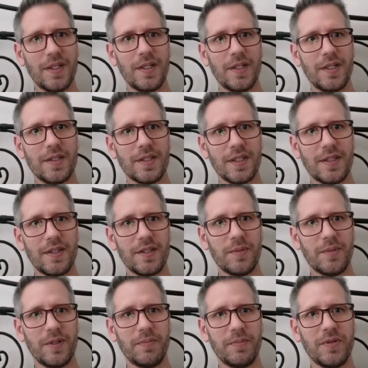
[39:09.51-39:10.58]
Let's get this one
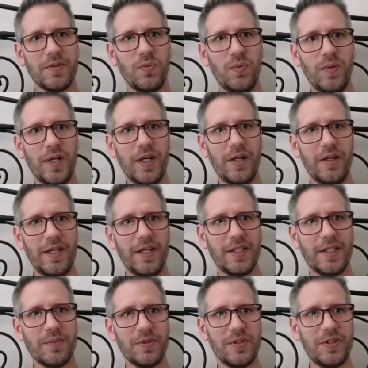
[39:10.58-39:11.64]
up as well as
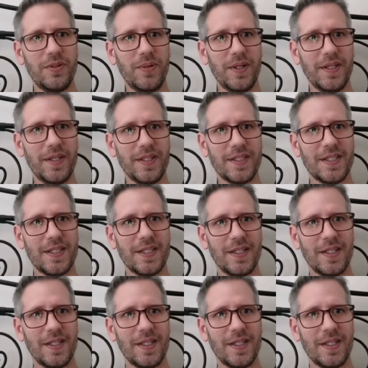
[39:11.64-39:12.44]
we're doing this.